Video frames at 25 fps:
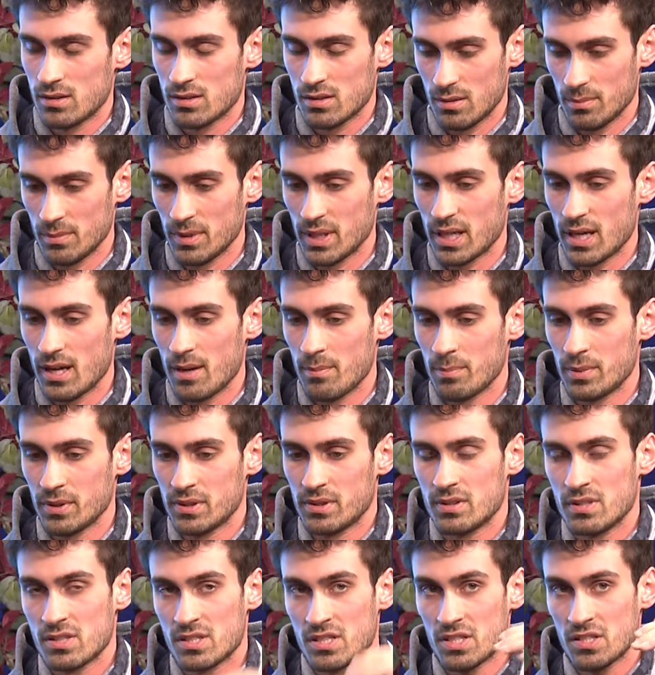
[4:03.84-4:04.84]
something like that, but
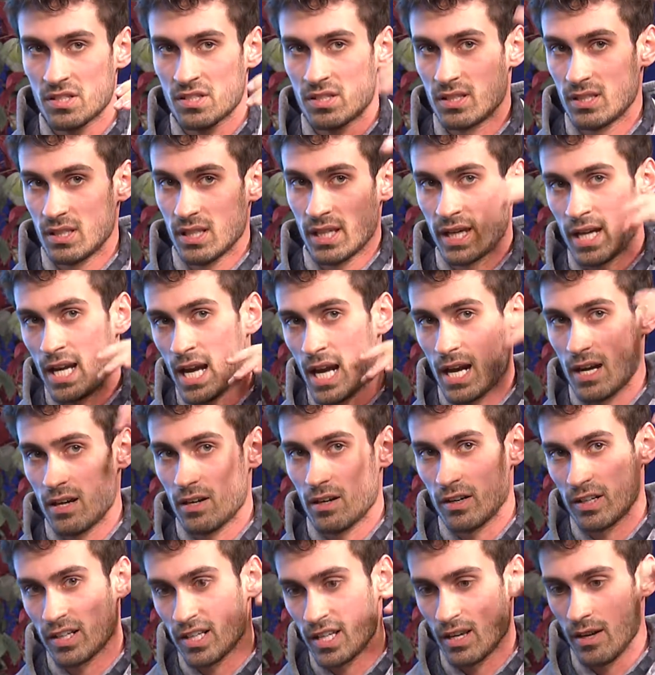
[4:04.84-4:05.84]
there's just like
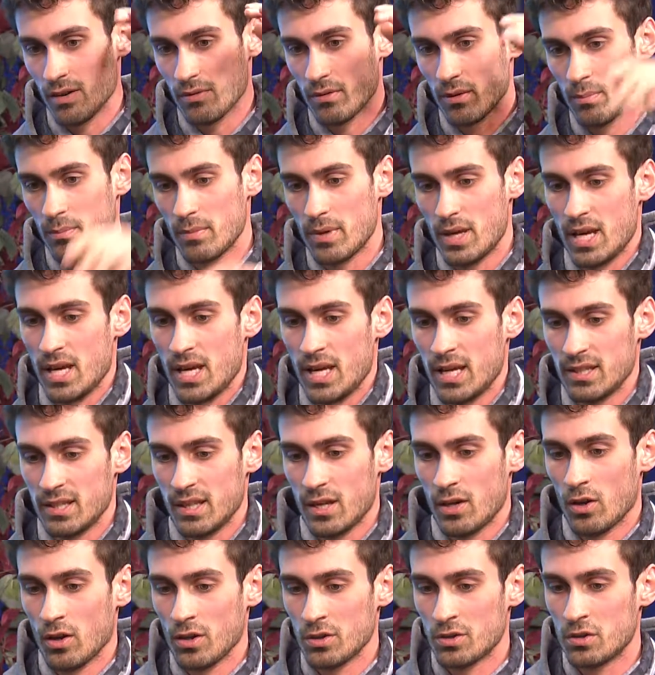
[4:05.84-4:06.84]
hierarchy of them, and they
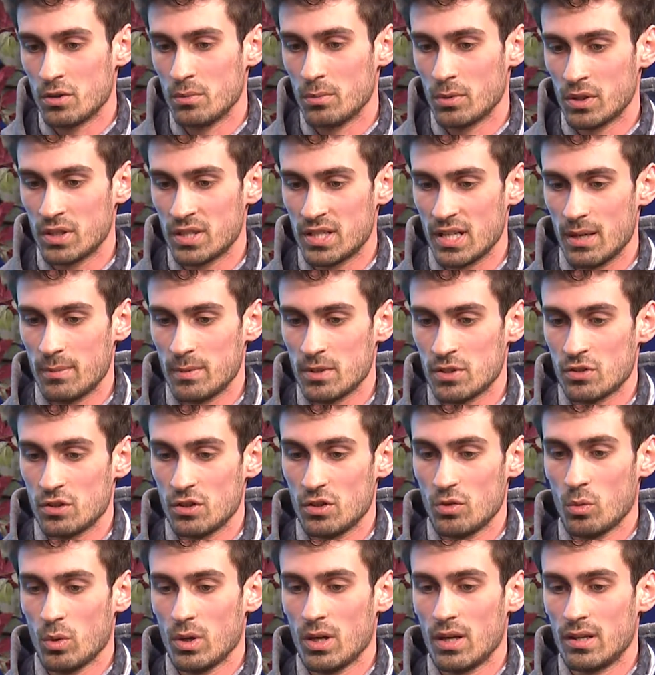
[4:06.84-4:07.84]
all do more damage. So
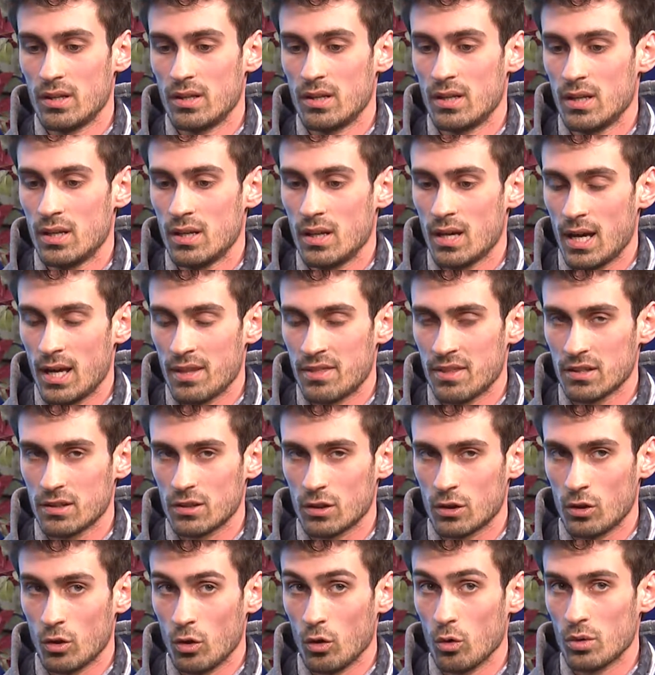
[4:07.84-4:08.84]
you want, I think the
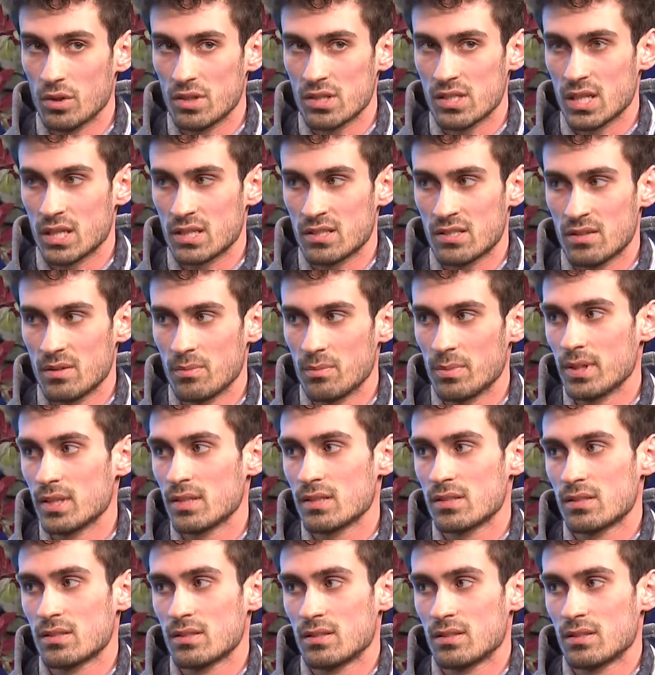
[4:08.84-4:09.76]
gold is actually the best.